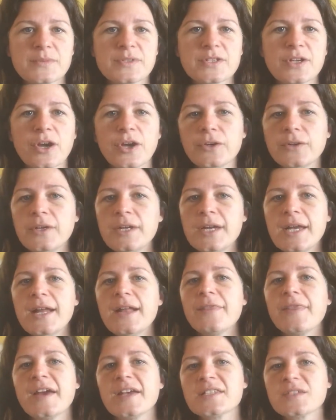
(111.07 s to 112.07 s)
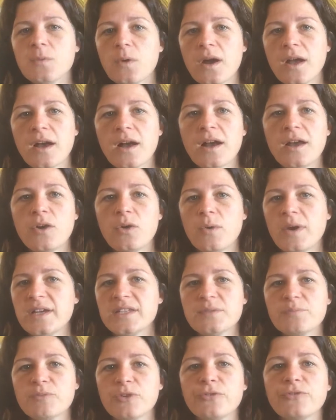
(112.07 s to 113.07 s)
So that's why I
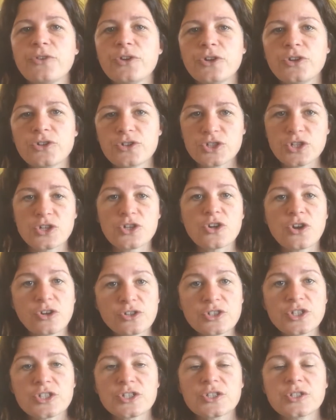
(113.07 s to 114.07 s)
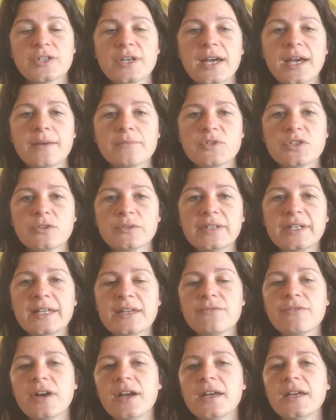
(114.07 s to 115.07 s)
always prefer to not do it.
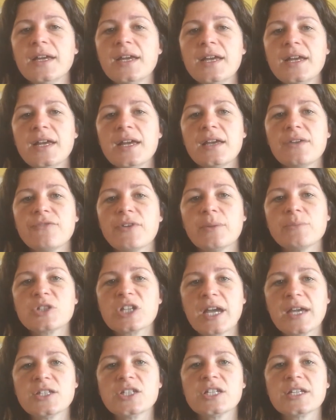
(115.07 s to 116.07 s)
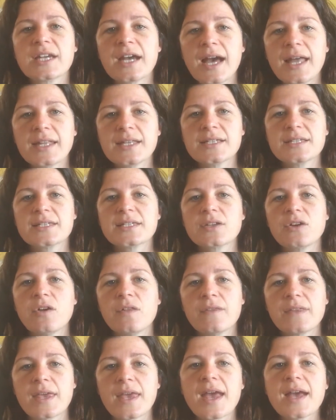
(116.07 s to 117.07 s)
If I'm changing colours
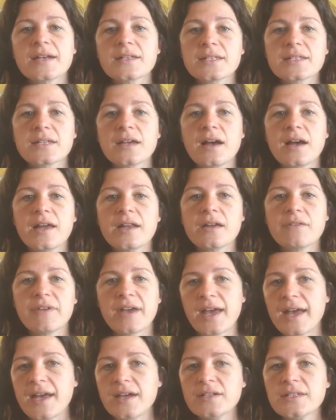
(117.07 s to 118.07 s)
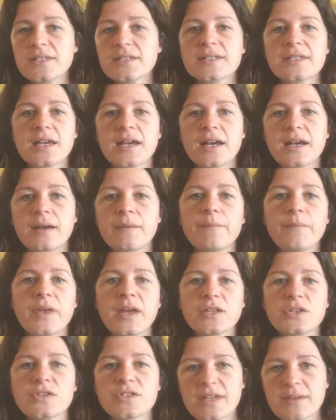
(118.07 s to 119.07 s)
on the outside of a house
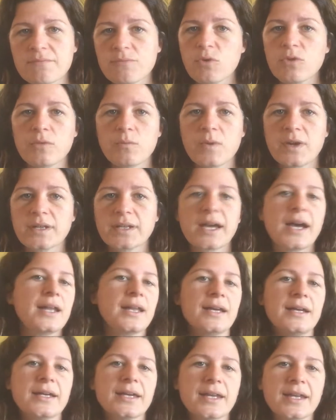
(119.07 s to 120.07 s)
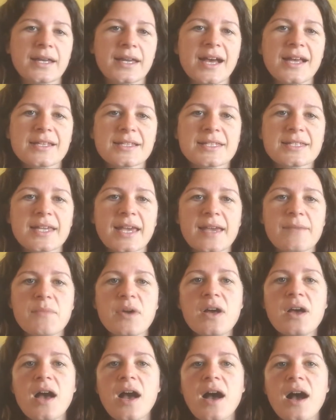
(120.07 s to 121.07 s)
and using more than one colour in a colour
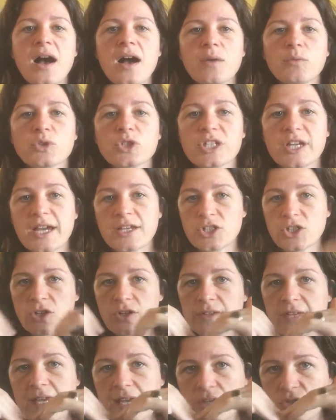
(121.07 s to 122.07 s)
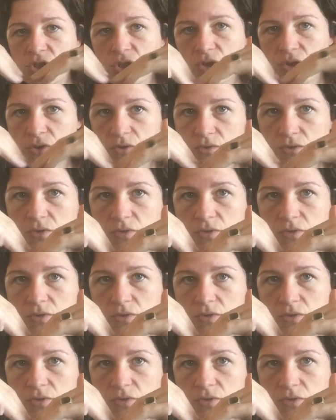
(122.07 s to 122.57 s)
scheme, I will change it on the internal